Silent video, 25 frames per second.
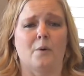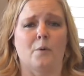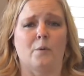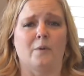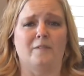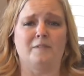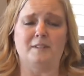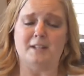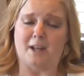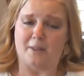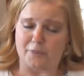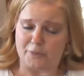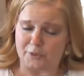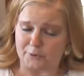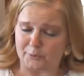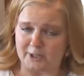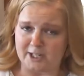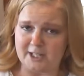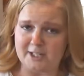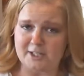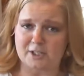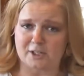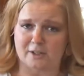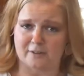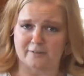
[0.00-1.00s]
We've done
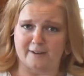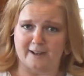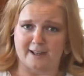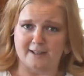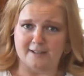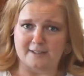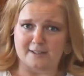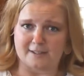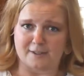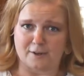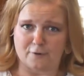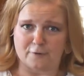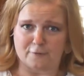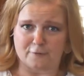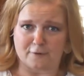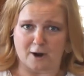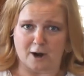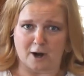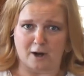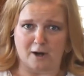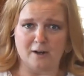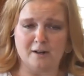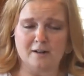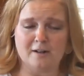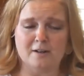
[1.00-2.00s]
3 surveys so
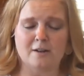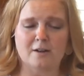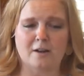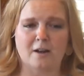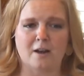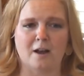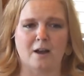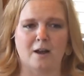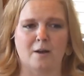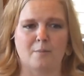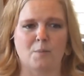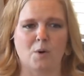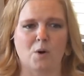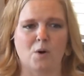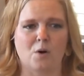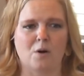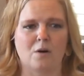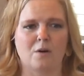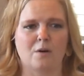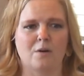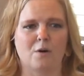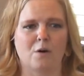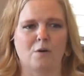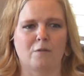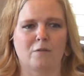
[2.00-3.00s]
far
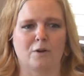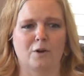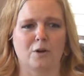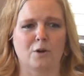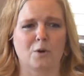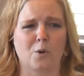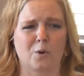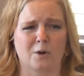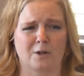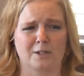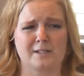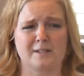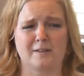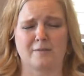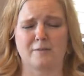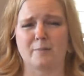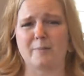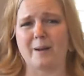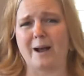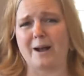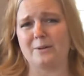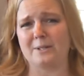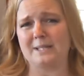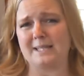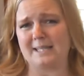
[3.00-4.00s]
over a course of
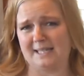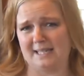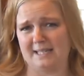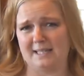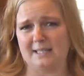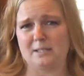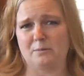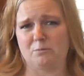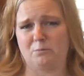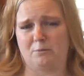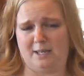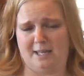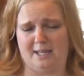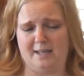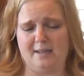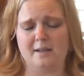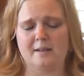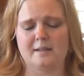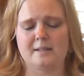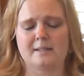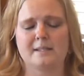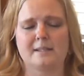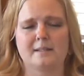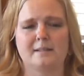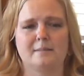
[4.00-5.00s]
about 6
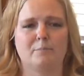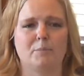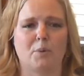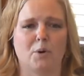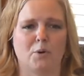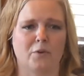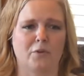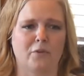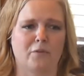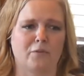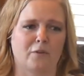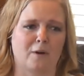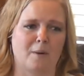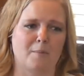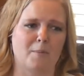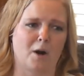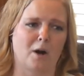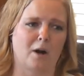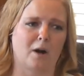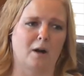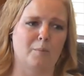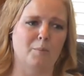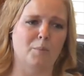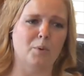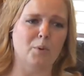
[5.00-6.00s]
weeks, both from
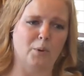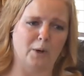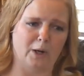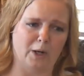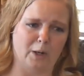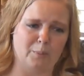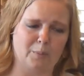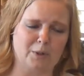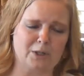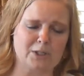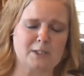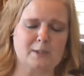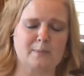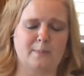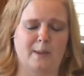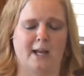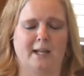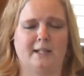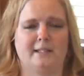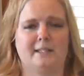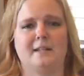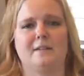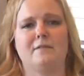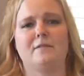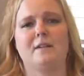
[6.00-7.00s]
our employer
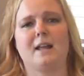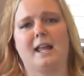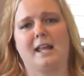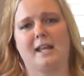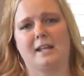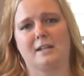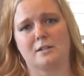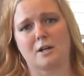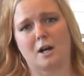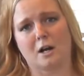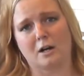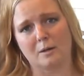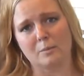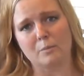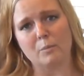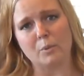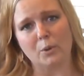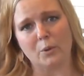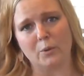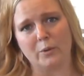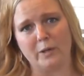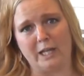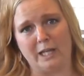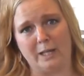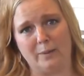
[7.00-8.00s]
perspective and our
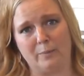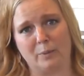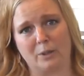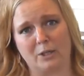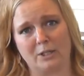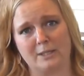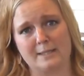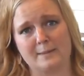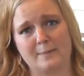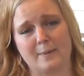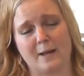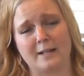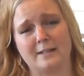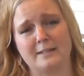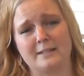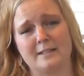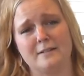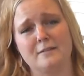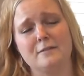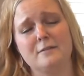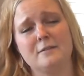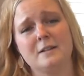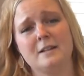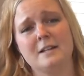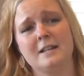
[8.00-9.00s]
employee
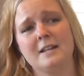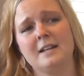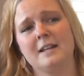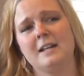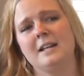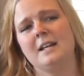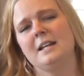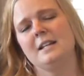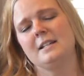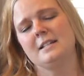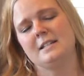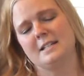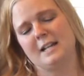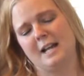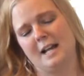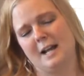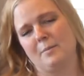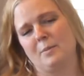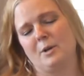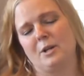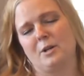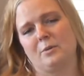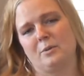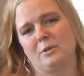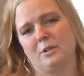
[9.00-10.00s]
perspective. Today
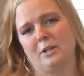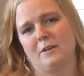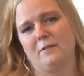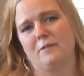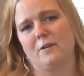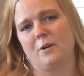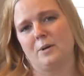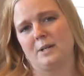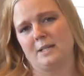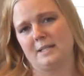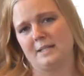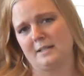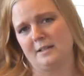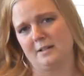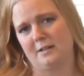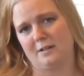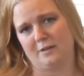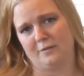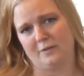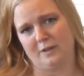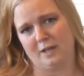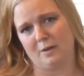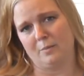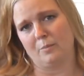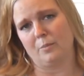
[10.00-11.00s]
I'm going to really focus in
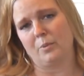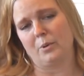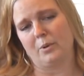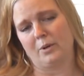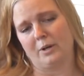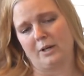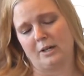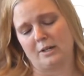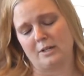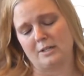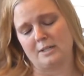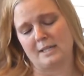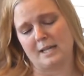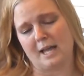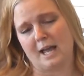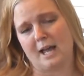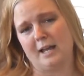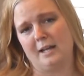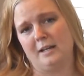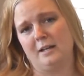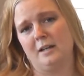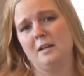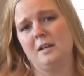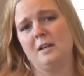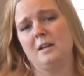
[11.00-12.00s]
on the employer
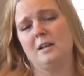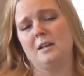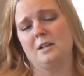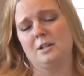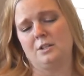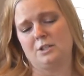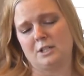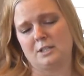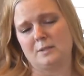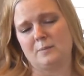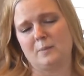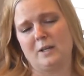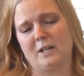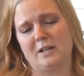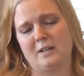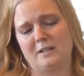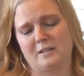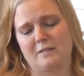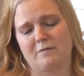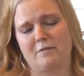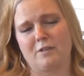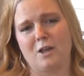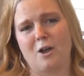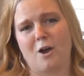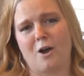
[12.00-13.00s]
side just
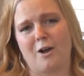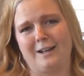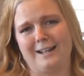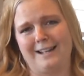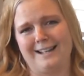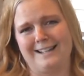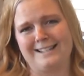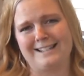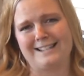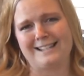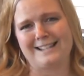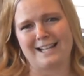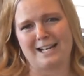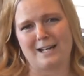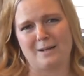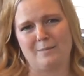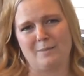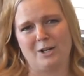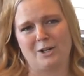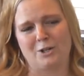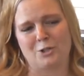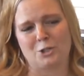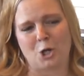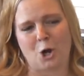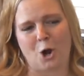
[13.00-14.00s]
because of the audience that I'm
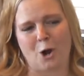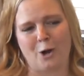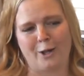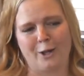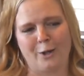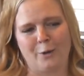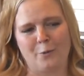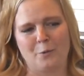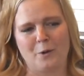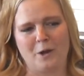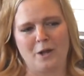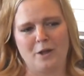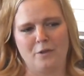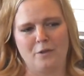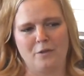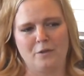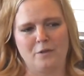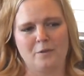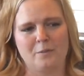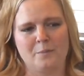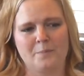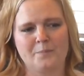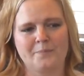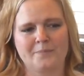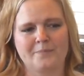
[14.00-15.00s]
here talking
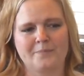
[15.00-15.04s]
with.